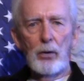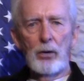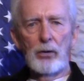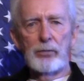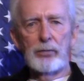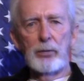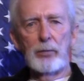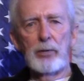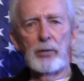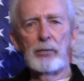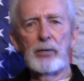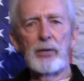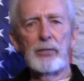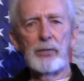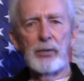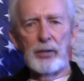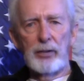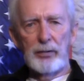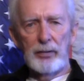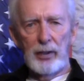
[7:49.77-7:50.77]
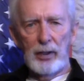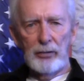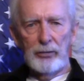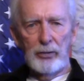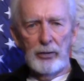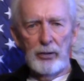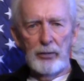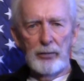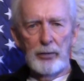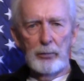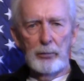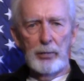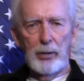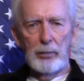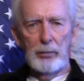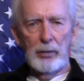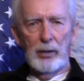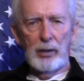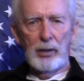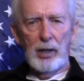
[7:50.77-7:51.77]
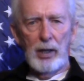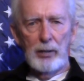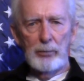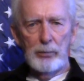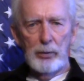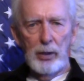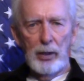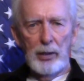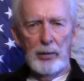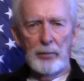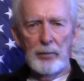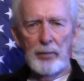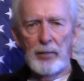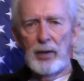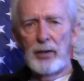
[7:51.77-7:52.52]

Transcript: or from the reference section of your public library,